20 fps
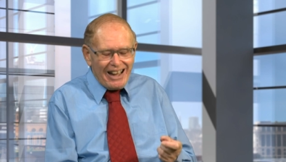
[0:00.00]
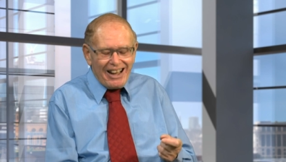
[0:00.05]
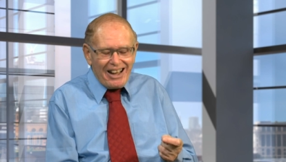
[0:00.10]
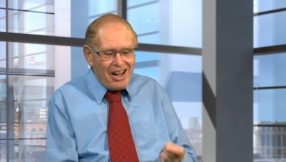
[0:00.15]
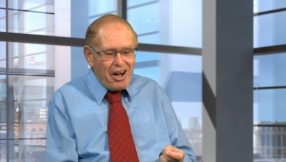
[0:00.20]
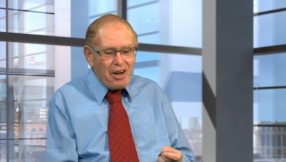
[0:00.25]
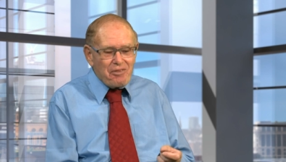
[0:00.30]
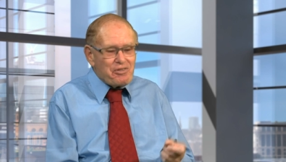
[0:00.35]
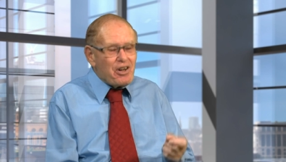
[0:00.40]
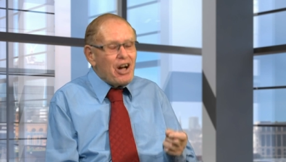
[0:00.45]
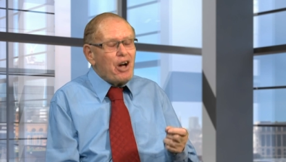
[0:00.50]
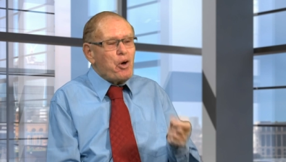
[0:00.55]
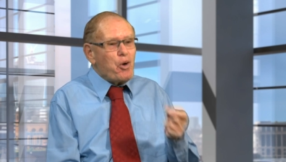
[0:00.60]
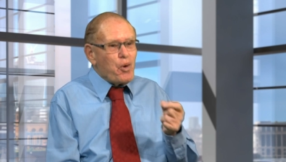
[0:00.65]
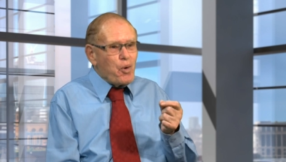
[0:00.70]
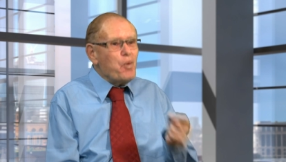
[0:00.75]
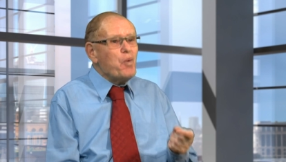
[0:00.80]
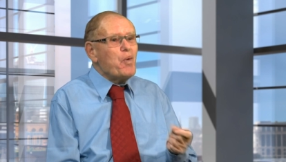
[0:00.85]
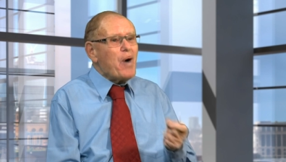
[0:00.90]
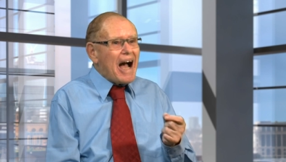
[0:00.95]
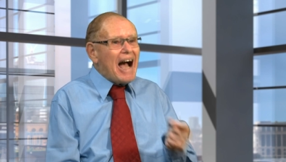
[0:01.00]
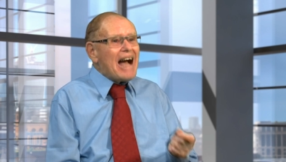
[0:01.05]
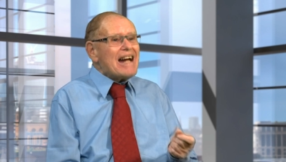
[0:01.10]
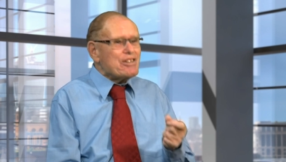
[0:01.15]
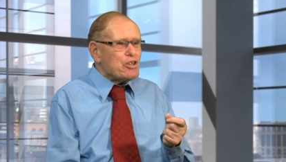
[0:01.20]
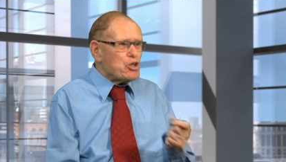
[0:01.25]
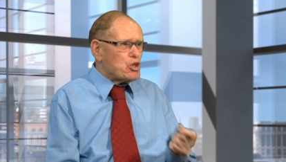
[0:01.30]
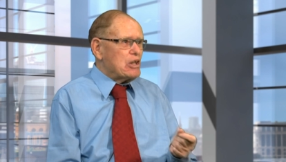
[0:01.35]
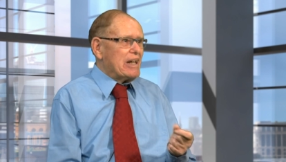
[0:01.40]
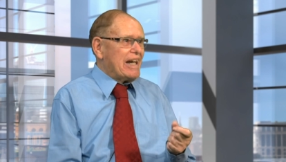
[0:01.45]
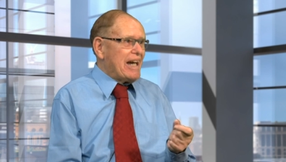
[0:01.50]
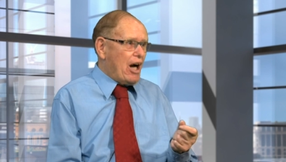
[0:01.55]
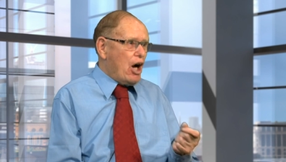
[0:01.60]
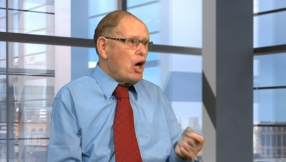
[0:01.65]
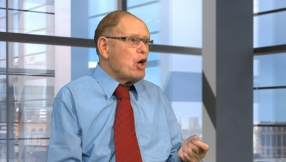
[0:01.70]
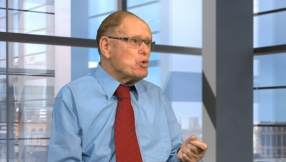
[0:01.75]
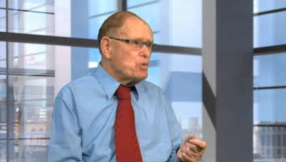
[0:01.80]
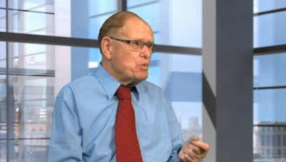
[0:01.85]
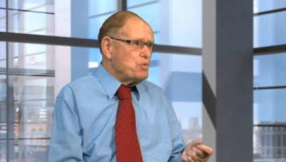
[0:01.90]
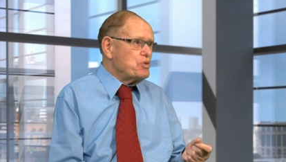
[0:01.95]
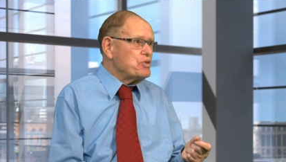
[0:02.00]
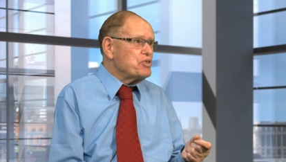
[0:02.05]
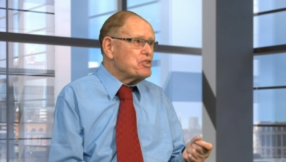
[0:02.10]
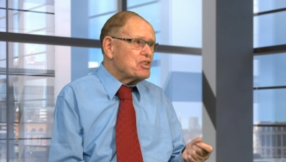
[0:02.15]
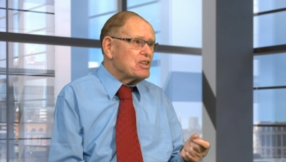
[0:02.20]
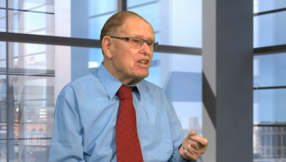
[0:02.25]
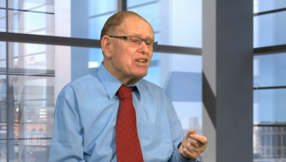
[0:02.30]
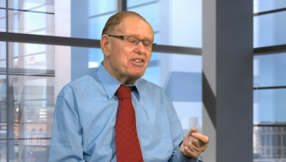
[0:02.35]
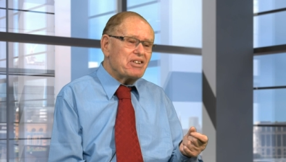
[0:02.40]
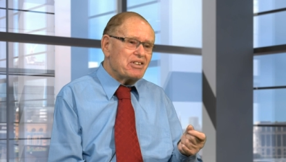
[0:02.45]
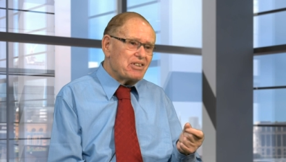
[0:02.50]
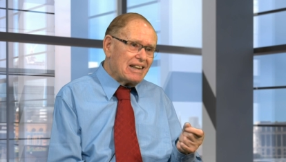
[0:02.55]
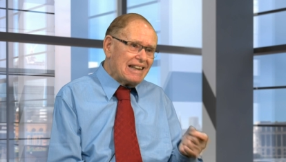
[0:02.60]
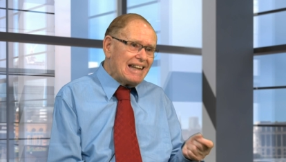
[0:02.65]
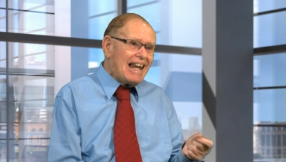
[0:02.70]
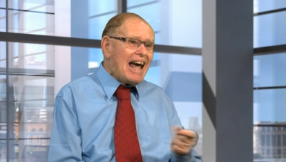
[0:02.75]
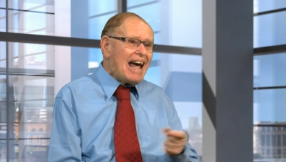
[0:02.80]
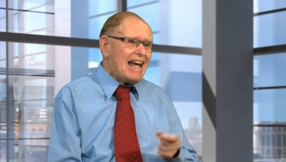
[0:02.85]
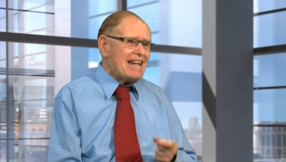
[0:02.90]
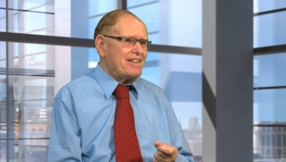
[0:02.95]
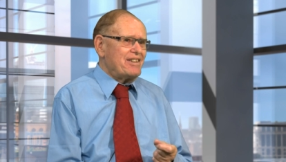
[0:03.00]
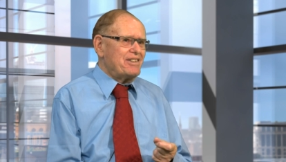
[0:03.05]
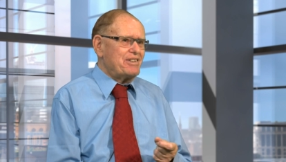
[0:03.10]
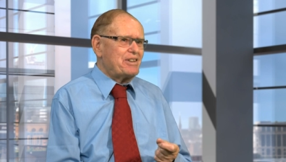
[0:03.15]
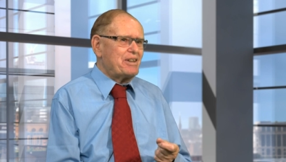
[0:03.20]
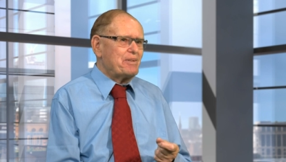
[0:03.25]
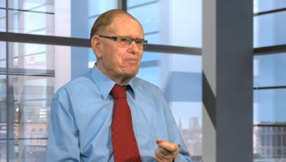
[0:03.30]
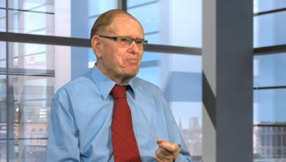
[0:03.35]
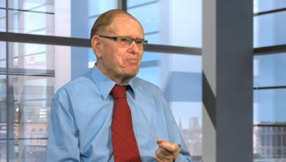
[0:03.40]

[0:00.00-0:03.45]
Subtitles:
of who actually owns the land.